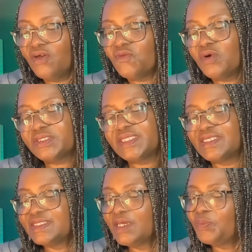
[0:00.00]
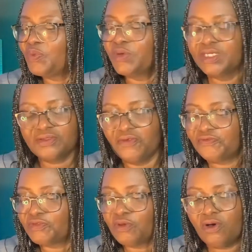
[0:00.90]
What is the point of
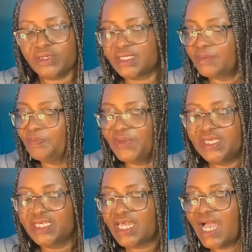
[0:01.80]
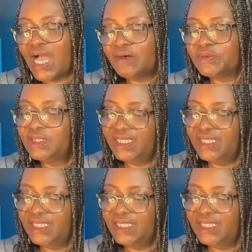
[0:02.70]
talking big out